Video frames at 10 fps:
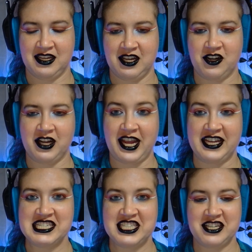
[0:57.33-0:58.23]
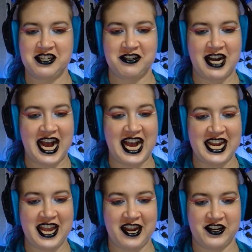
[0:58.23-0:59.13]
Okay, so I
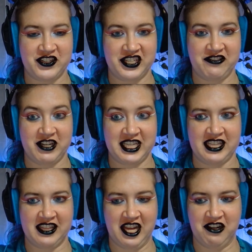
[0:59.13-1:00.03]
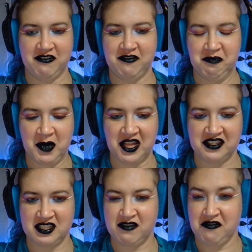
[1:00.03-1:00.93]
actually really love
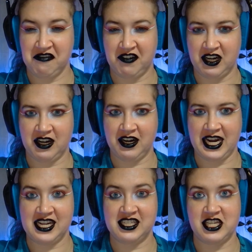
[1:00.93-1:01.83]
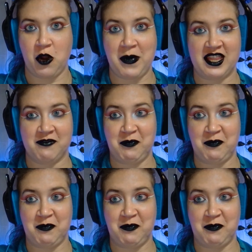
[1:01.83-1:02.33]
balsam fir in soap. I love